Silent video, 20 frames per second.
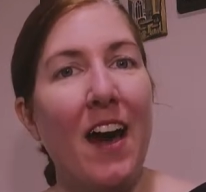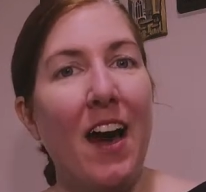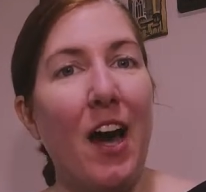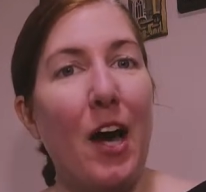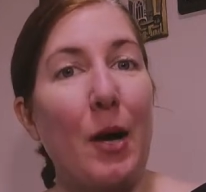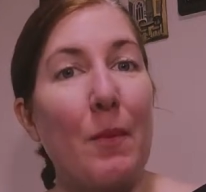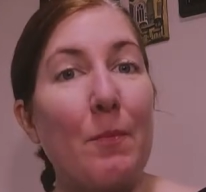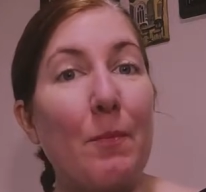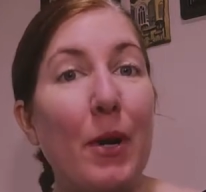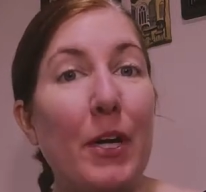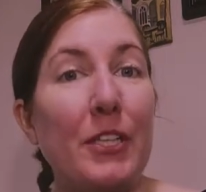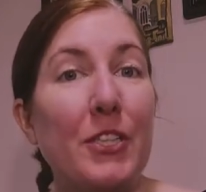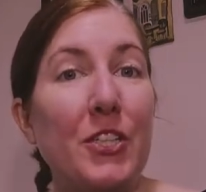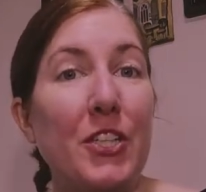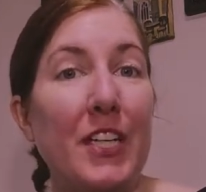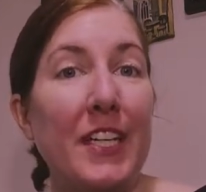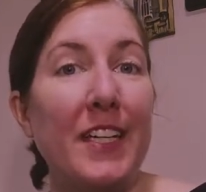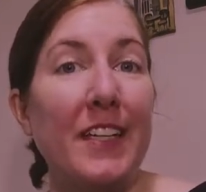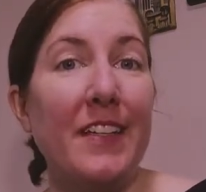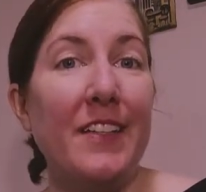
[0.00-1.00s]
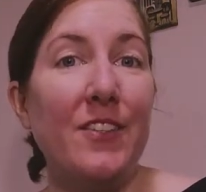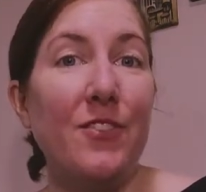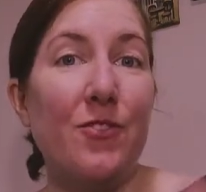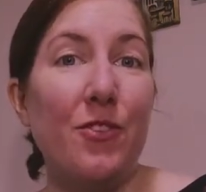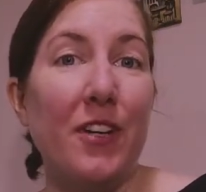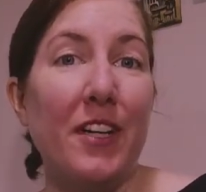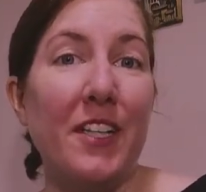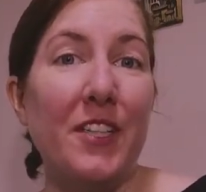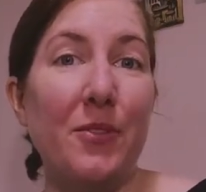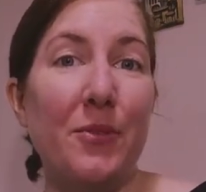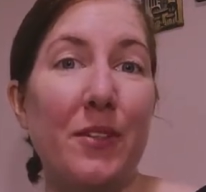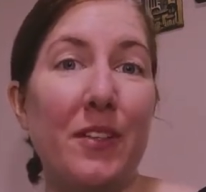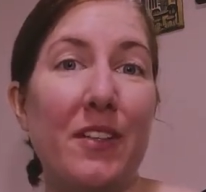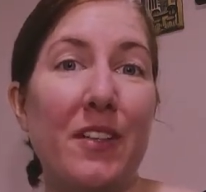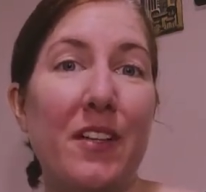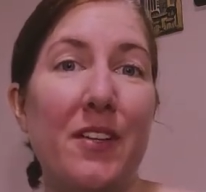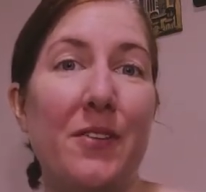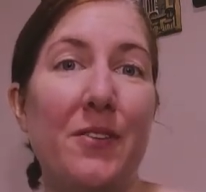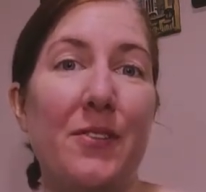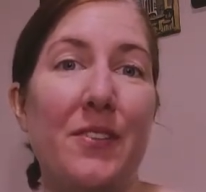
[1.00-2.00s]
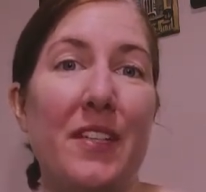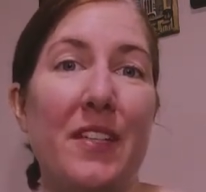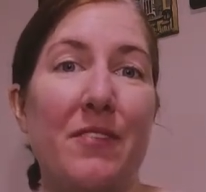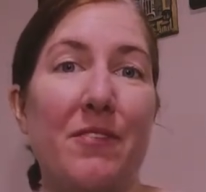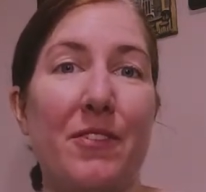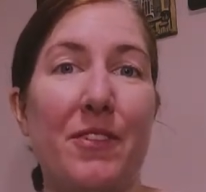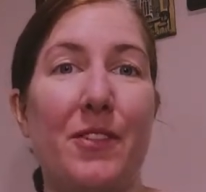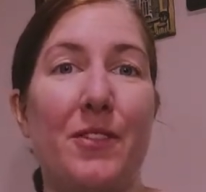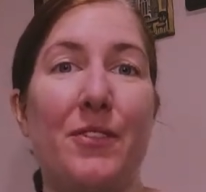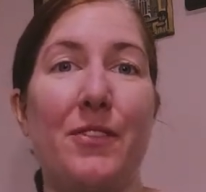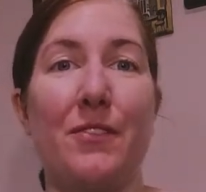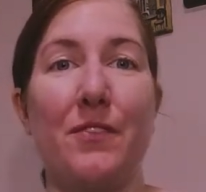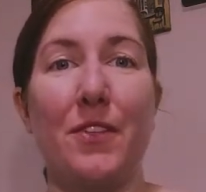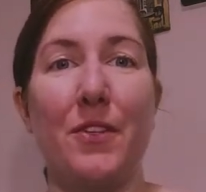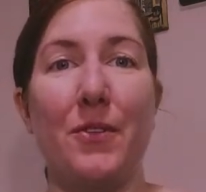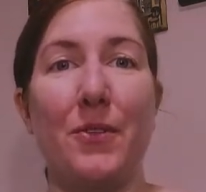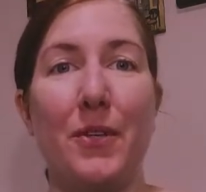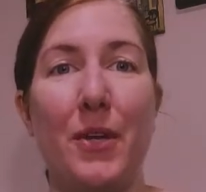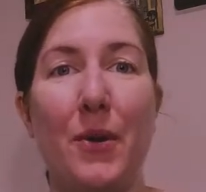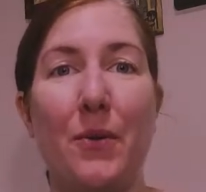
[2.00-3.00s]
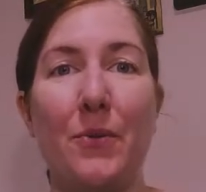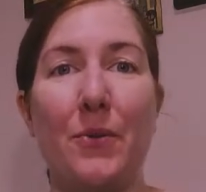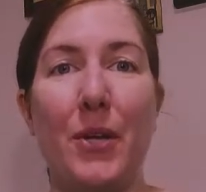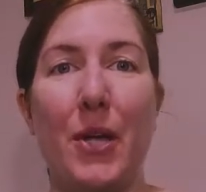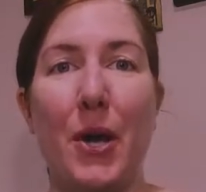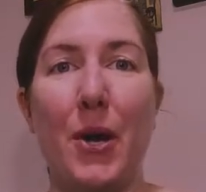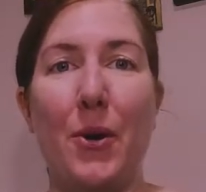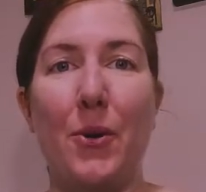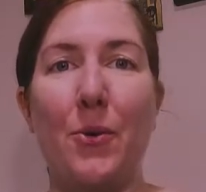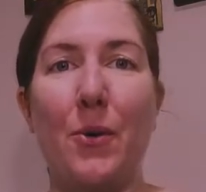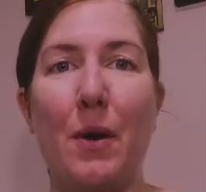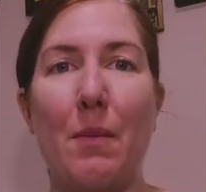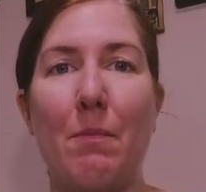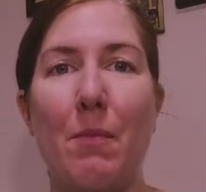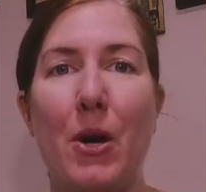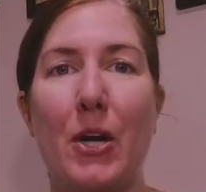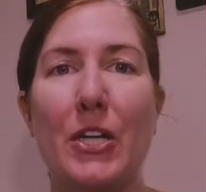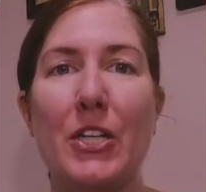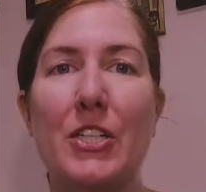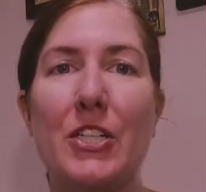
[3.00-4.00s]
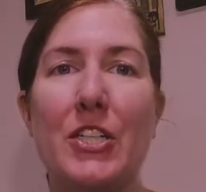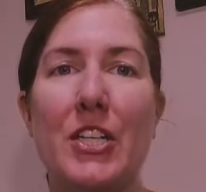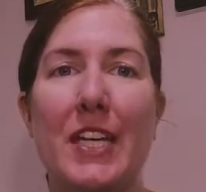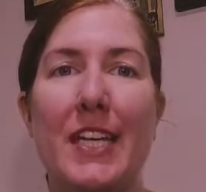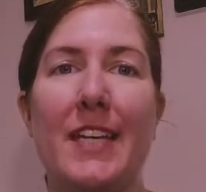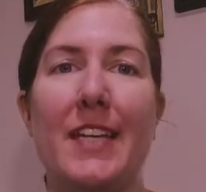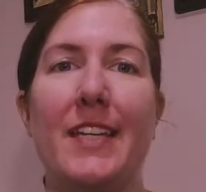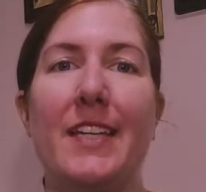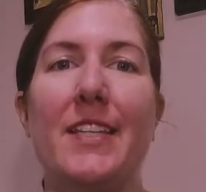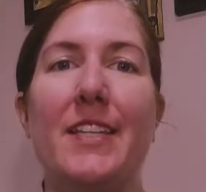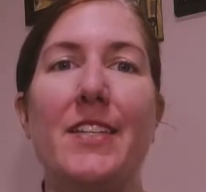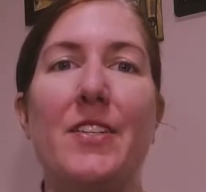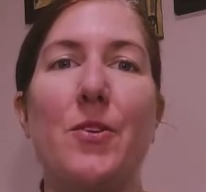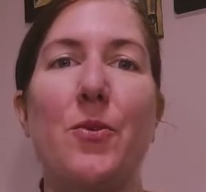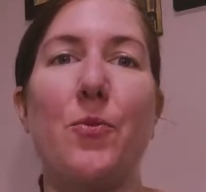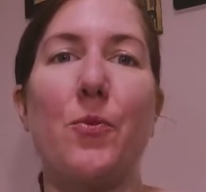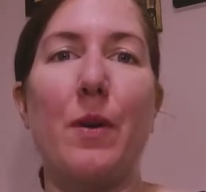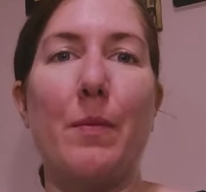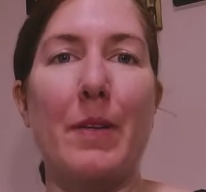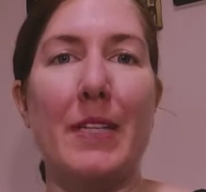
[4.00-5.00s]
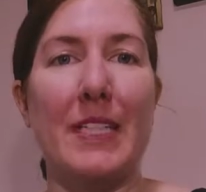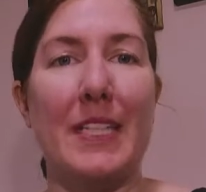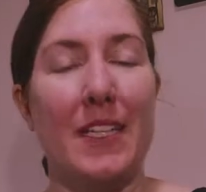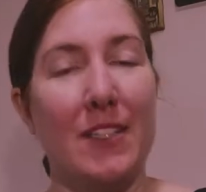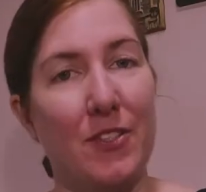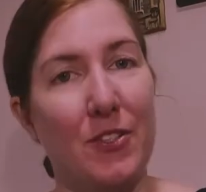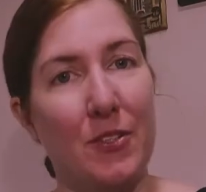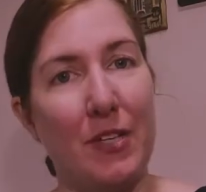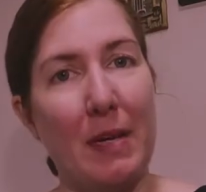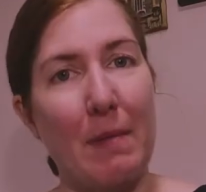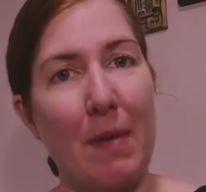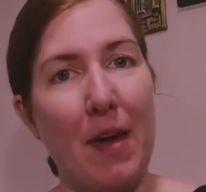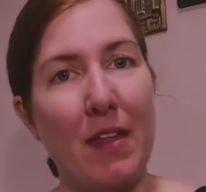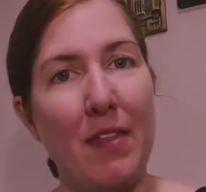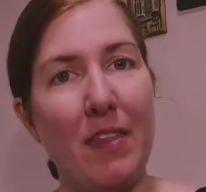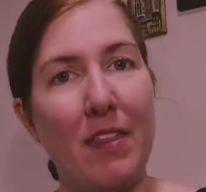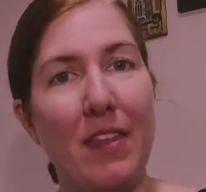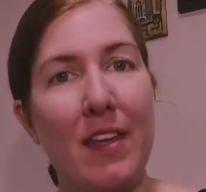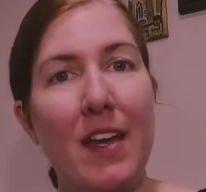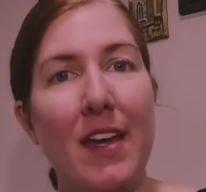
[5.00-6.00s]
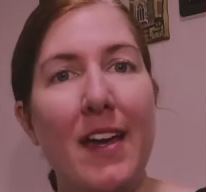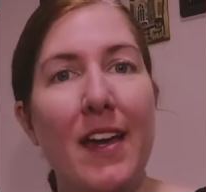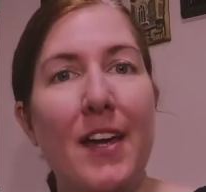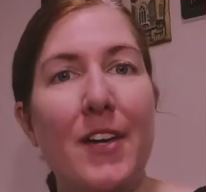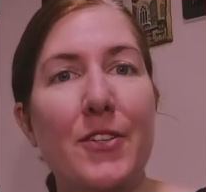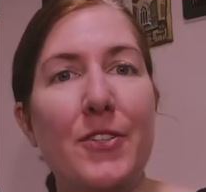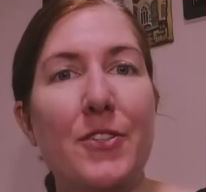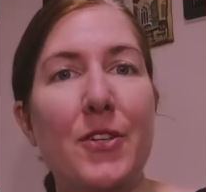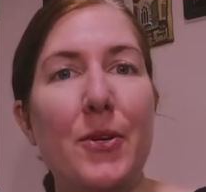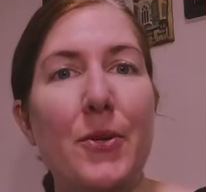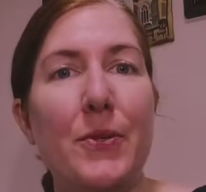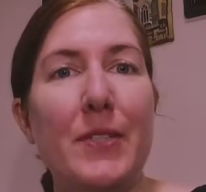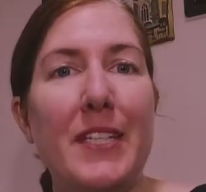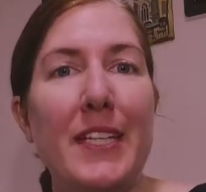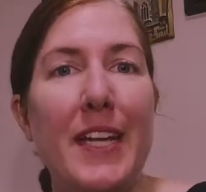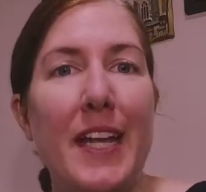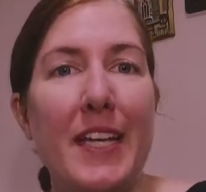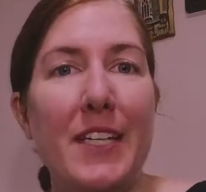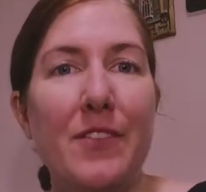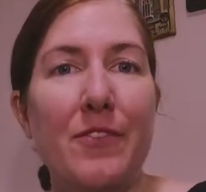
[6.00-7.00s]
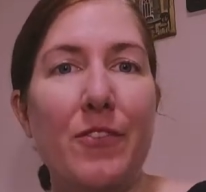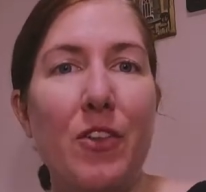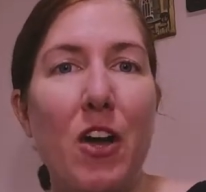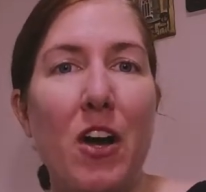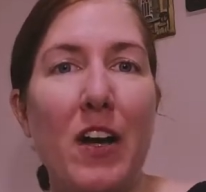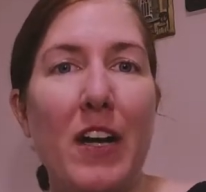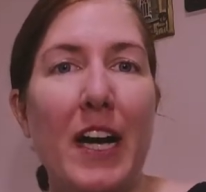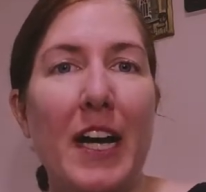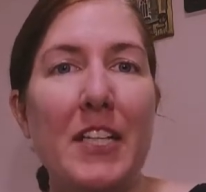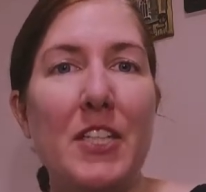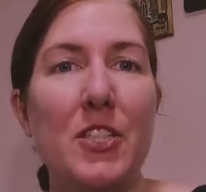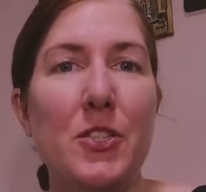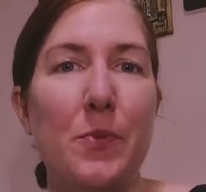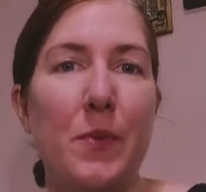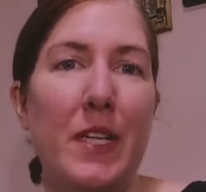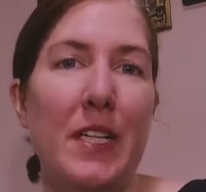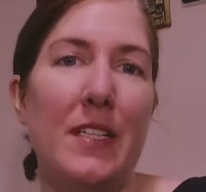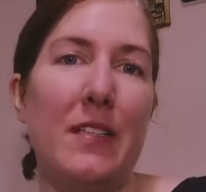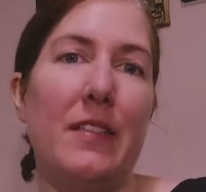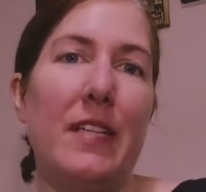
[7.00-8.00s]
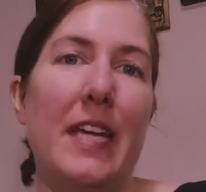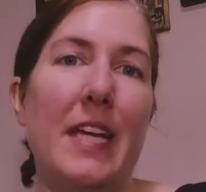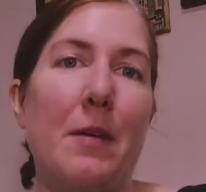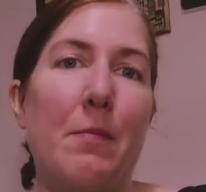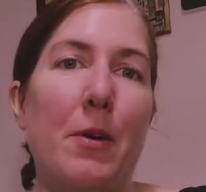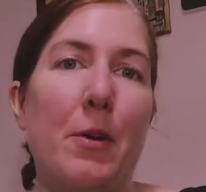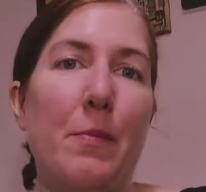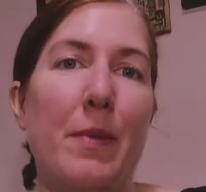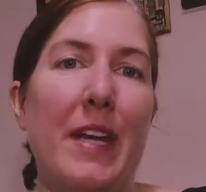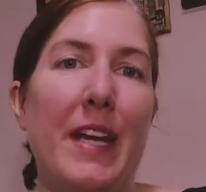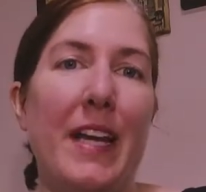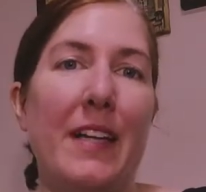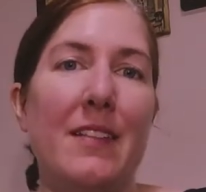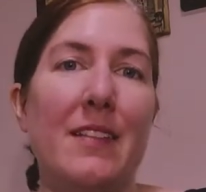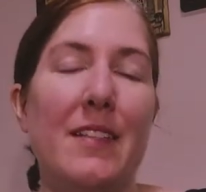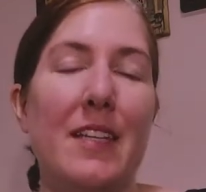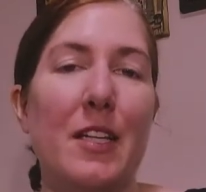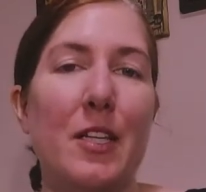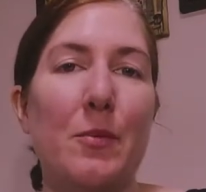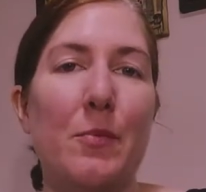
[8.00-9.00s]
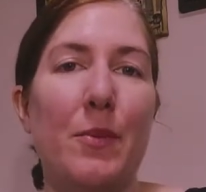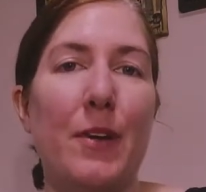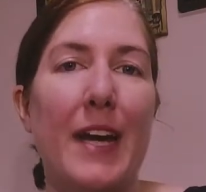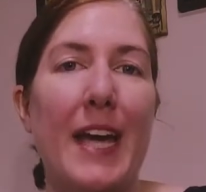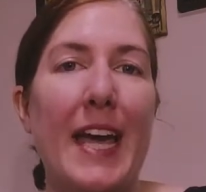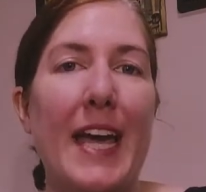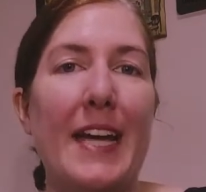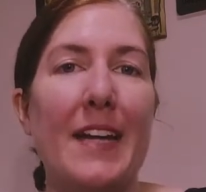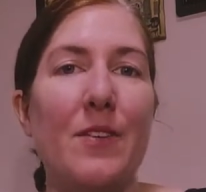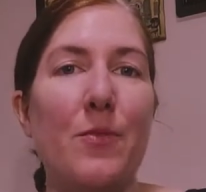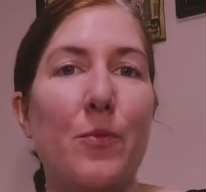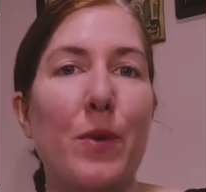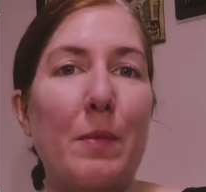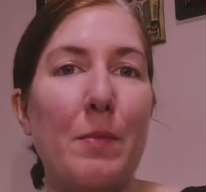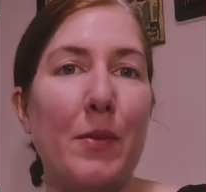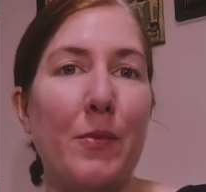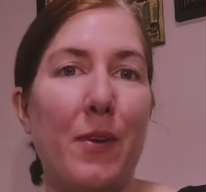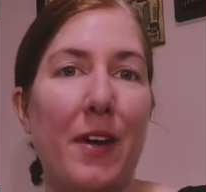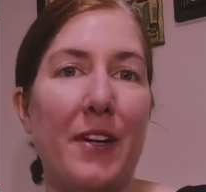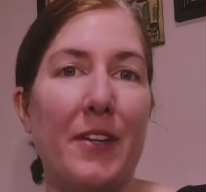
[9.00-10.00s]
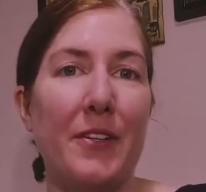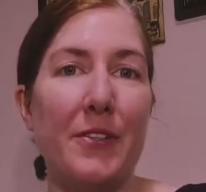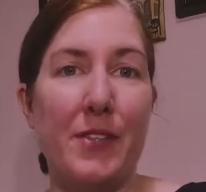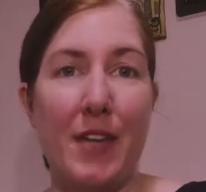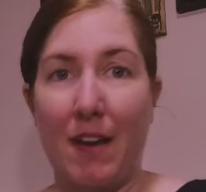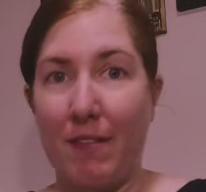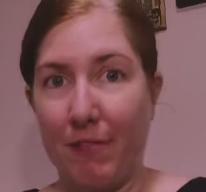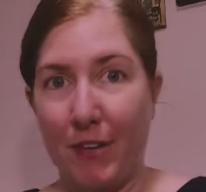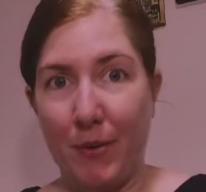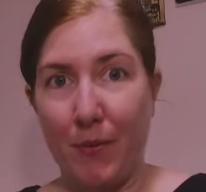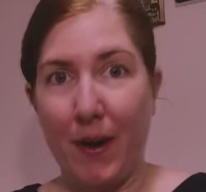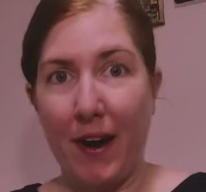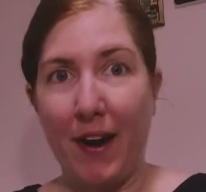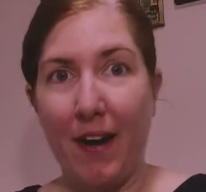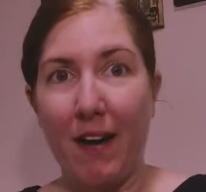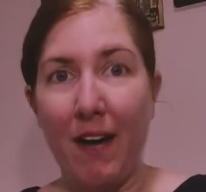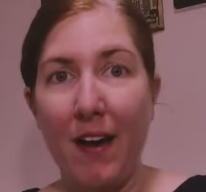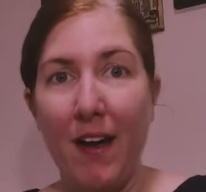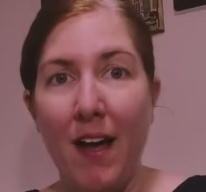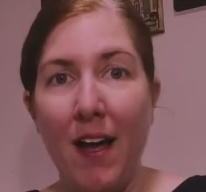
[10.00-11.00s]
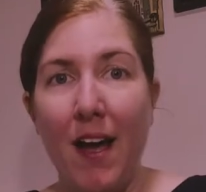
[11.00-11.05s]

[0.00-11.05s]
March is drawing to a close, and for those of you who don't know, March is Women's History Month. So today's vlog, I just wanted to take a moment and celebrate women runners everywhere.